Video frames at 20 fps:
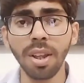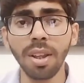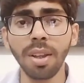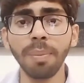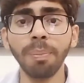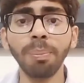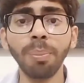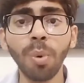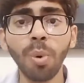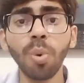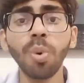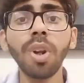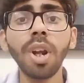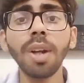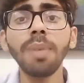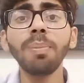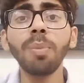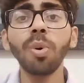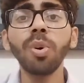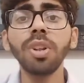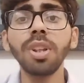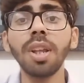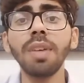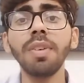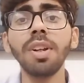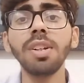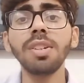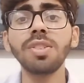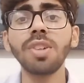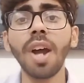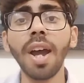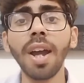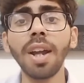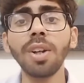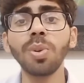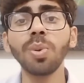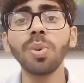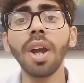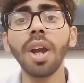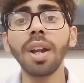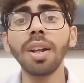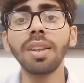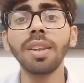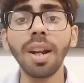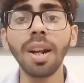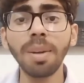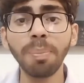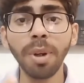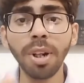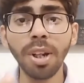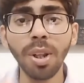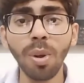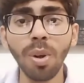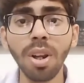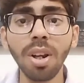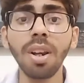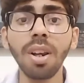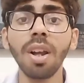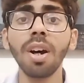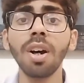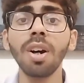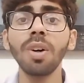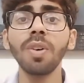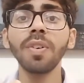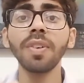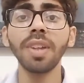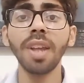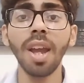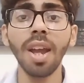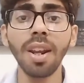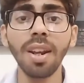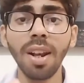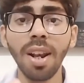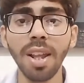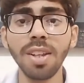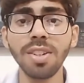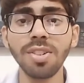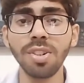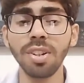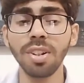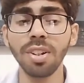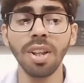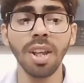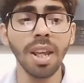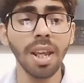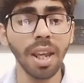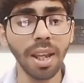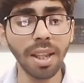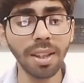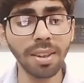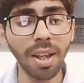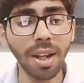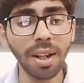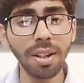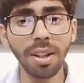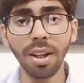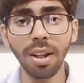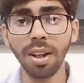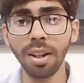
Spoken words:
More and more they will try to get that particular love care relation in that